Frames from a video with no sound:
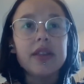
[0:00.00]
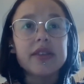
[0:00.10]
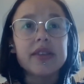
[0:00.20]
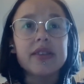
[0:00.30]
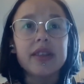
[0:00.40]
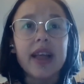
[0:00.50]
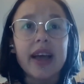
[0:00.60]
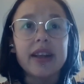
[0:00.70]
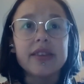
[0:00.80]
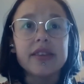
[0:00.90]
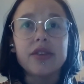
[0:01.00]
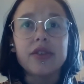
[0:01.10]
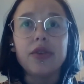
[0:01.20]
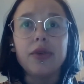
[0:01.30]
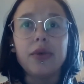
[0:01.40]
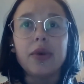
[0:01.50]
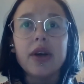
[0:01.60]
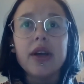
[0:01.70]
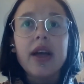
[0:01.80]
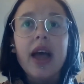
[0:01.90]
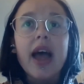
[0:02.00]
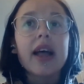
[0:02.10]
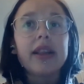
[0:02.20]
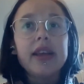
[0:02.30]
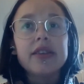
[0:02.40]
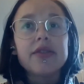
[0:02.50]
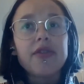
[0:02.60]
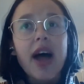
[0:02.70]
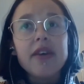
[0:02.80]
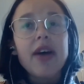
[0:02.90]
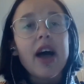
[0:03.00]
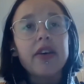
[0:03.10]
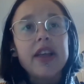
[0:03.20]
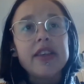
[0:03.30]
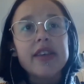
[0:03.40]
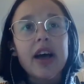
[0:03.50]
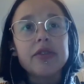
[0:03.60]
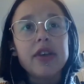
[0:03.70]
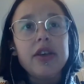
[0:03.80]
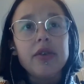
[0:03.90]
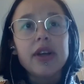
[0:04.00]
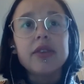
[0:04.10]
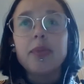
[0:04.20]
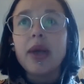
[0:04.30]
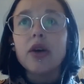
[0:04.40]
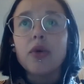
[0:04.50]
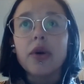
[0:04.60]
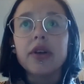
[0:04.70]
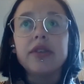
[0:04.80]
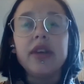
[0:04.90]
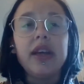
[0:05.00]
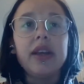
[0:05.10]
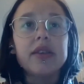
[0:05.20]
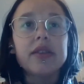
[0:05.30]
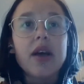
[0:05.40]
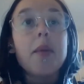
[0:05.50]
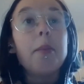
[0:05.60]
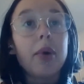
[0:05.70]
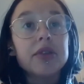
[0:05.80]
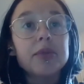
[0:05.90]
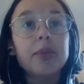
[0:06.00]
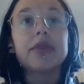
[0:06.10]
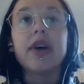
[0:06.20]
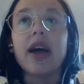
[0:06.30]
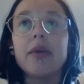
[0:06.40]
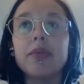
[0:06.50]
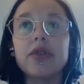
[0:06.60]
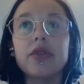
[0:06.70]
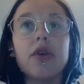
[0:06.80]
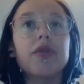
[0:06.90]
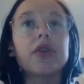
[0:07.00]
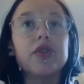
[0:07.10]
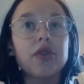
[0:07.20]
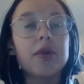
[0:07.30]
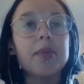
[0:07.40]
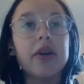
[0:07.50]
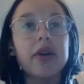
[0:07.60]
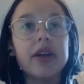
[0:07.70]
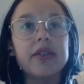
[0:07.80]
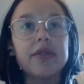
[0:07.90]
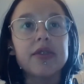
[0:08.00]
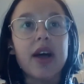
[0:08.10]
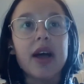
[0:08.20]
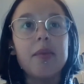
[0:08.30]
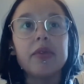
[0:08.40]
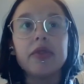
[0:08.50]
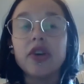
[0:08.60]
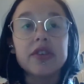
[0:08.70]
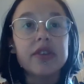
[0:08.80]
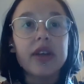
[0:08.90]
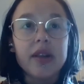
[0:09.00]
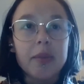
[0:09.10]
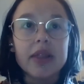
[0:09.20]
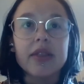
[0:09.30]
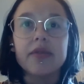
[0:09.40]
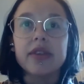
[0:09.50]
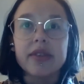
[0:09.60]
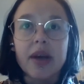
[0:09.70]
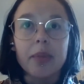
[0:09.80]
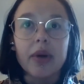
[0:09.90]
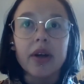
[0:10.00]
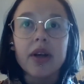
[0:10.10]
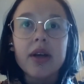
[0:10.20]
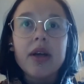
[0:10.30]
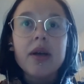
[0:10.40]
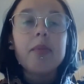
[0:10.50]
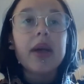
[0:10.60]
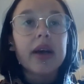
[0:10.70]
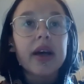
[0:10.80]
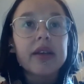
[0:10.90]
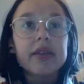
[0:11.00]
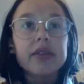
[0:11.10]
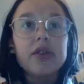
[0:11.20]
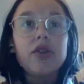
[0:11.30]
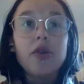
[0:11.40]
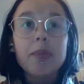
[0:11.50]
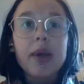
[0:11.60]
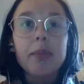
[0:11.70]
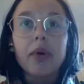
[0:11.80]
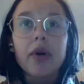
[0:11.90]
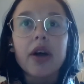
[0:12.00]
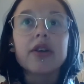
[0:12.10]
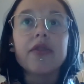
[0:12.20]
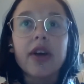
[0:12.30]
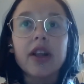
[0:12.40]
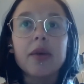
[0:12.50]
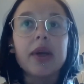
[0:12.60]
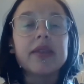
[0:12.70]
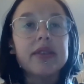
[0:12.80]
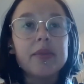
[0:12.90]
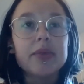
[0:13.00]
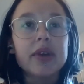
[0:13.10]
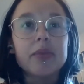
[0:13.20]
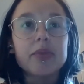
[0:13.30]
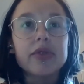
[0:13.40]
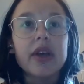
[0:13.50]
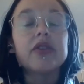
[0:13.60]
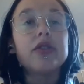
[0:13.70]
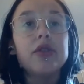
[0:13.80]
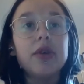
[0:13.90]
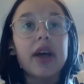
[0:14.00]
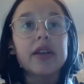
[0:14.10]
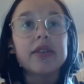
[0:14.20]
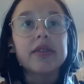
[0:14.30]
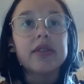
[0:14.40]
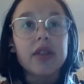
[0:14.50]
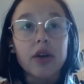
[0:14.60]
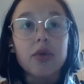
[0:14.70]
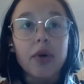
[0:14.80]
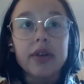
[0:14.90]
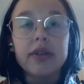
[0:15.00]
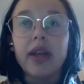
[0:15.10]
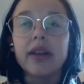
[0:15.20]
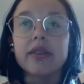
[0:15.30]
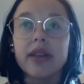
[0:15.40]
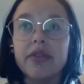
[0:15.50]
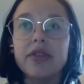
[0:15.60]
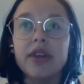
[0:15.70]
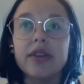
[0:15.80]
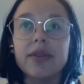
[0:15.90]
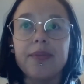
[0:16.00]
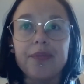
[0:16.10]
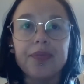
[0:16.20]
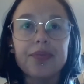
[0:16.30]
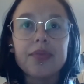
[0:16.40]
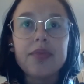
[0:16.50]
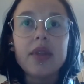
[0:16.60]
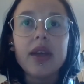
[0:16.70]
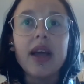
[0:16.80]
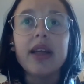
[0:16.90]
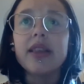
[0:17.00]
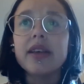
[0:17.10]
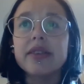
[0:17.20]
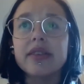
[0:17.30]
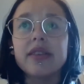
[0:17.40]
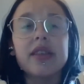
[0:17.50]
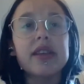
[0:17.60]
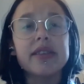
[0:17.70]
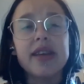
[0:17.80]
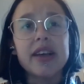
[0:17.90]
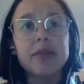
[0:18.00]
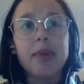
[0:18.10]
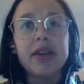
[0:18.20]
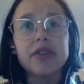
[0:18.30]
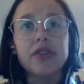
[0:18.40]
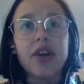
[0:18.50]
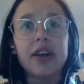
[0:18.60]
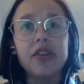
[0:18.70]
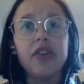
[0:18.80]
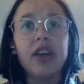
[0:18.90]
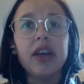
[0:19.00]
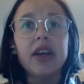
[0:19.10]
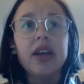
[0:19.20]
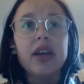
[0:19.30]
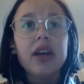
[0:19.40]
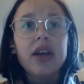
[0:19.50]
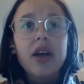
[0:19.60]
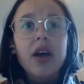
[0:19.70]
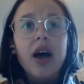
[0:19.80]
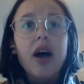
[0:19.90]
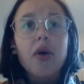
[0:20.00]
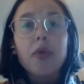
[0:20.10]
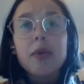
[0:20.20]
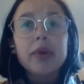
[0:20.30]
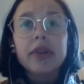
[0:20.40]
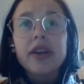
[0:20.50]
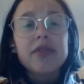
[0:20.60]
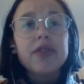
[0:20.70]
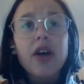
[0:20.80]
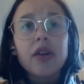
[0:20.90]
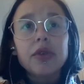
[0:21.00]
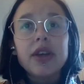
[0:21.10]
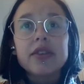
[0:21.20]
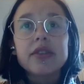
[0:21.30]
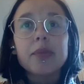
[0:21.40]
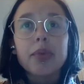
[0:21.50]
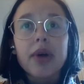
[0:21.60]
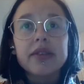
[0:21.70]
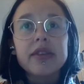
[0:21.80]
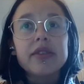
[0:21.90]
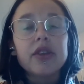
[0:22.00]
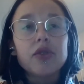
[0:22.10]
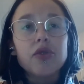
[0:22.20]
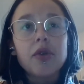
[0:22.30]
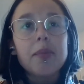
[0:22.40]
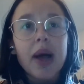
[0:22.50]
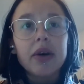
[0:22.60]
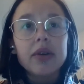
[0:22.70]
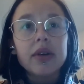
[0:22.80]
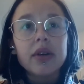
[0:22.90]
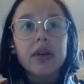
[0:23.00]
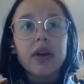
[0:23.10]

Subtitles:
This has led to at least 5 housing units being quarantined multiple times over short periods of time just in the month of December, because new people are developing symptoms as soon as their quarantine is lifted. And this test-based strategy, we believe, not only suppresses the true amount